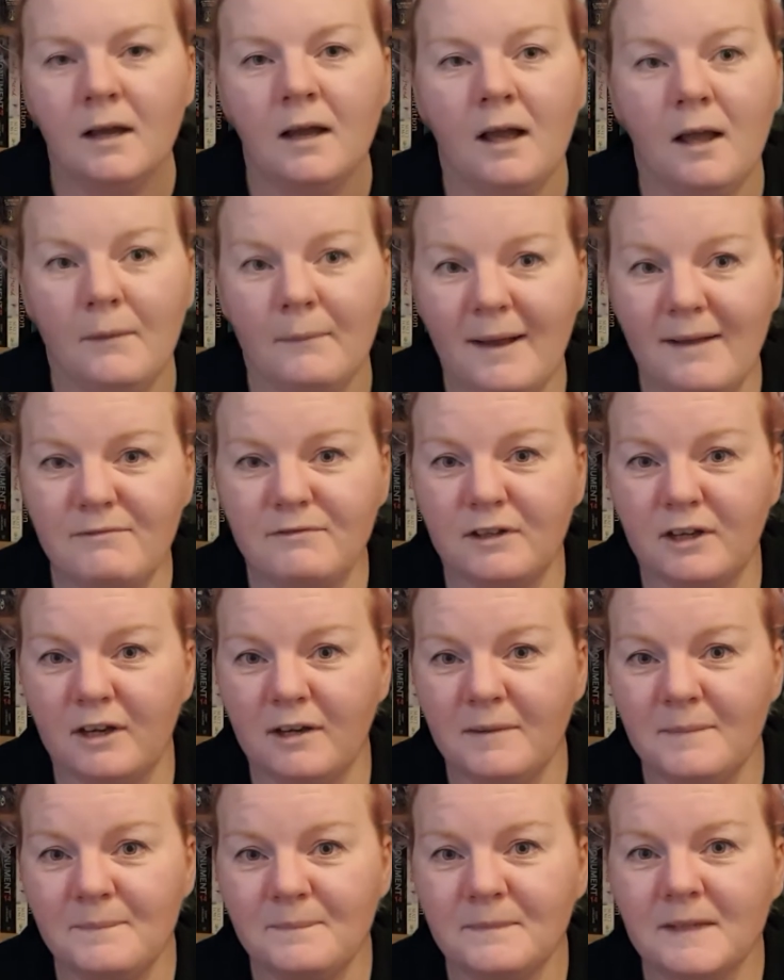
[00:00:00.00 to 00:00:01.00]

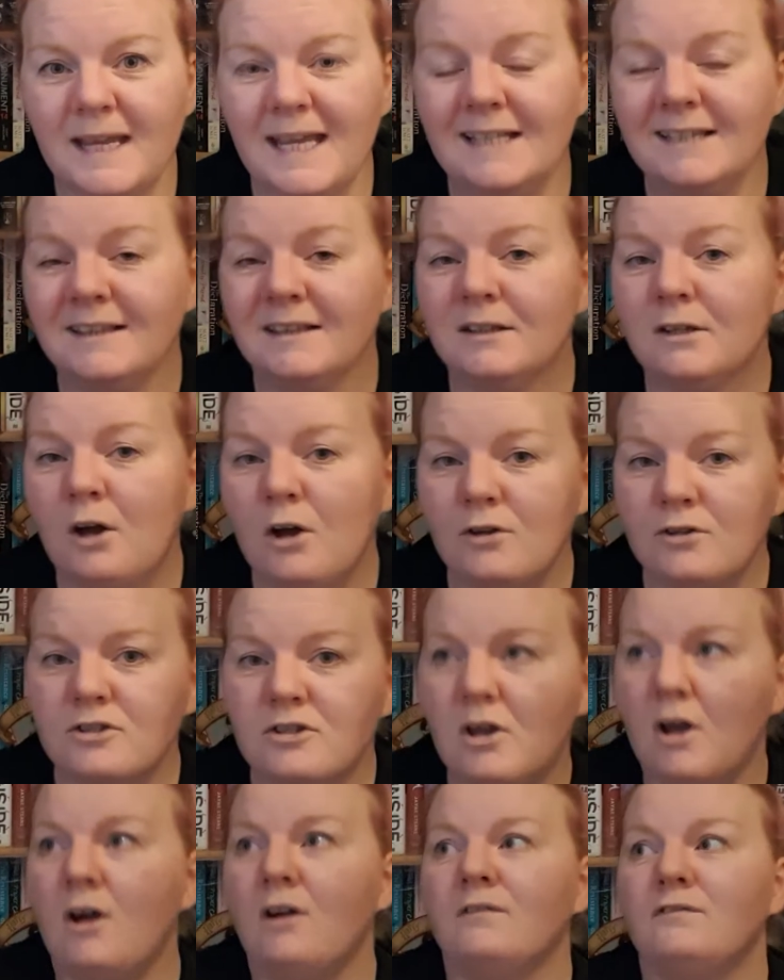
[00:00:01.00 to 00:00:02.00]
However, in lots
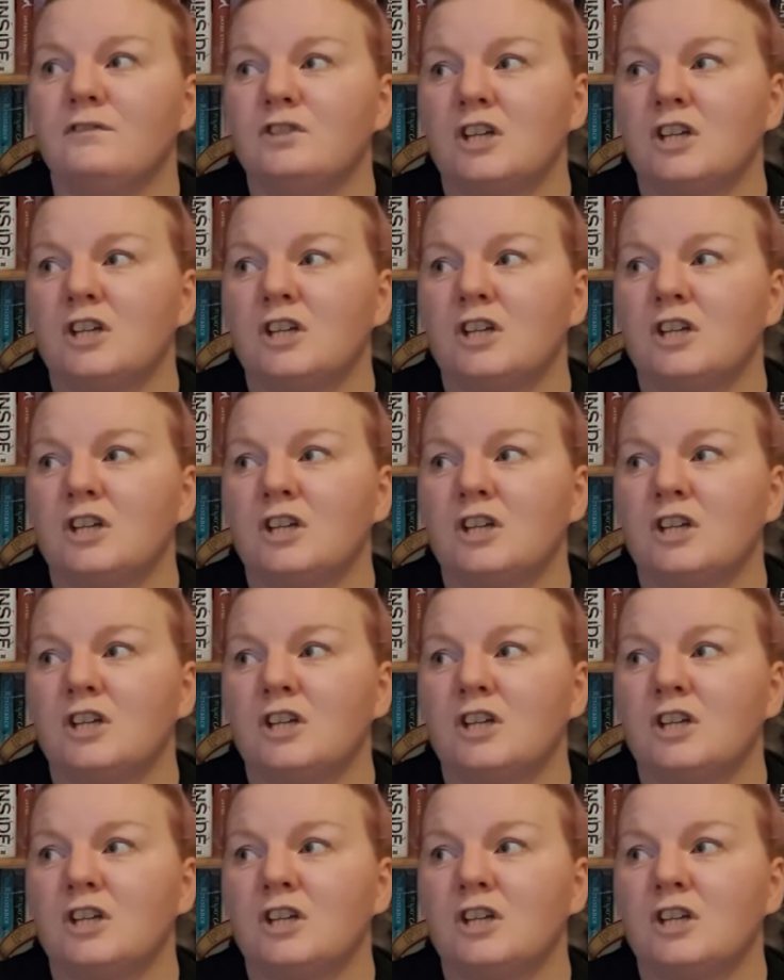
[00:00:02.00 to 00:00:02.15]
of